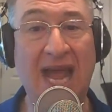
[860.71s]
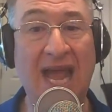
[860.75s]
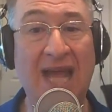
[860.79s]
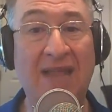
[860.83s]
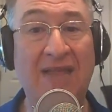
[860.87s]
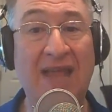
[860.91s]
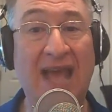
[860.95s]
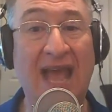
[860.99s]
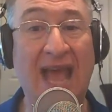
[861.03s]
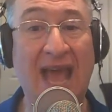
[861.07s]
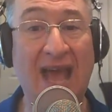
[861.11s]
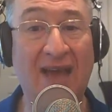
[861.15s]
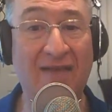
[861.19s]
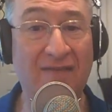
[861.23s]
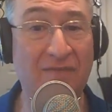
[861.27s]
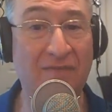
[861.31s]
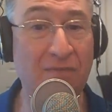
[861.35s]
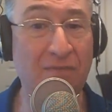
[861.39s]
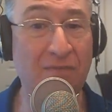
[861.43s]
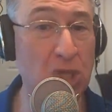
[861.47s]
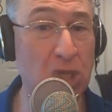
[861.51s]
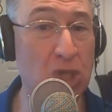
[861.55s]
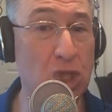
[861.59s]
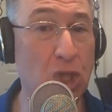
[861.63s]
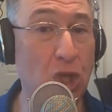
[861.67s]
and they have
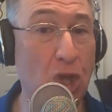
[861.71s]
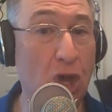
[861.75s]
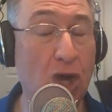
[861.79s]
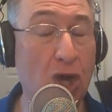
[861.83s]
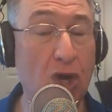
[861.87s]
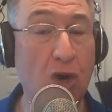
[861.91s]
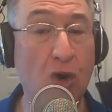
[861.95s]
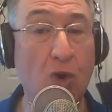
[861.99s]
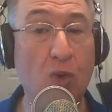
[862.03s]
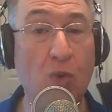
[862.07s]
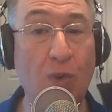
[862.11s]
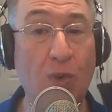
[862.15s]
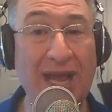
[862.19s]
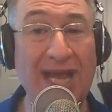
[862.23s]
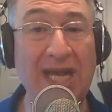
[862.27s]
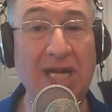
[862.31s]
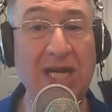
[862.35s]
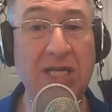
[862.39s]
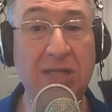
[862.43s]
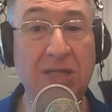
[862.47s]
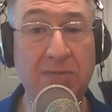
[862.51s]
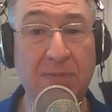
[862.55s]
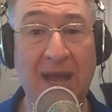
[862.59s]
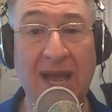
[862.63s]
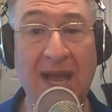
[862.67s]
much longer
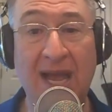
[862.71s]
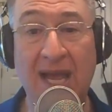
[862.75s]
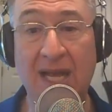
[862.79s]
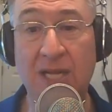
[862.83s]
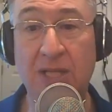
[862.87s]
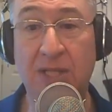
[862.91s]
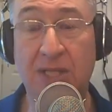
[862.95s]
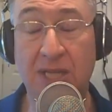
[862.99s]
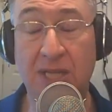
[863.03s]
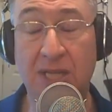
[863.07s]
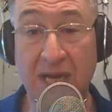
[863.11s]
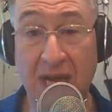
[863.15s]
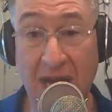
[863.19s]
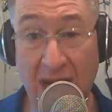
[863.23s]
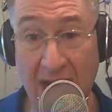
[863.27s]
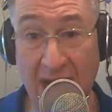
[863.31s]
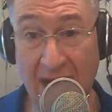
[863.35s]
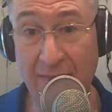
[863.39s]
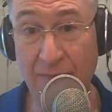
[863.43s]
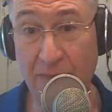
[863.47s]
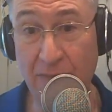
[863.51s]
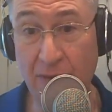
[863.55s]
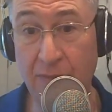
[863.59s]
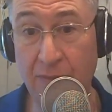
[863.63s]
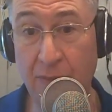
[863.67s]
wingspans than
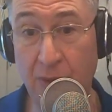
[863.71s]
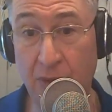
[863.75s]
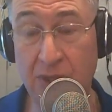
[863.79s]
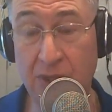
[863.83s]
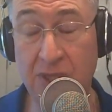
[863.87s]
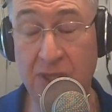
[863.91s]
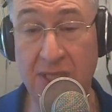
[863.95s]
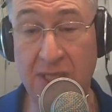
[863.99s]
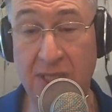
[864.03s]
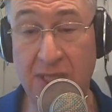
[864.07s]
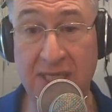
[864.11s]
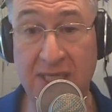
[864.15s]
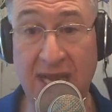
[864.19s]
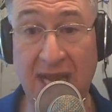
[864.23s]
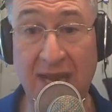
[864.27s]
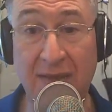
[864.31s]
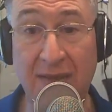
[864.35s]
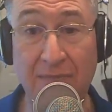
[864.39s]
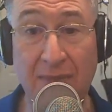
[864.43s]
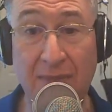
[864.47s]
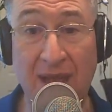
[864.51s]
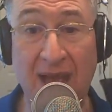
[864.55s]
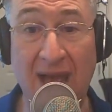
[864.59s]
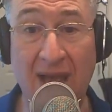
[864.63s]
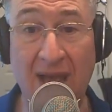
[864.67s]
comparable
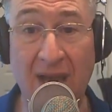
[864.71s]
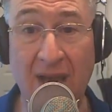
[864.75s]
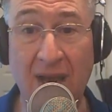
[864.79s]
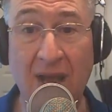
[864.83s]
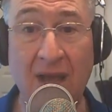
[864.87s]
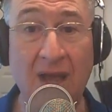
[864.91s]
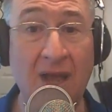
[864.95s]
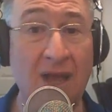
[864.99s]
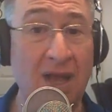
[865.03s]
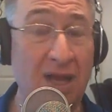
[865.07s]
6'8" men.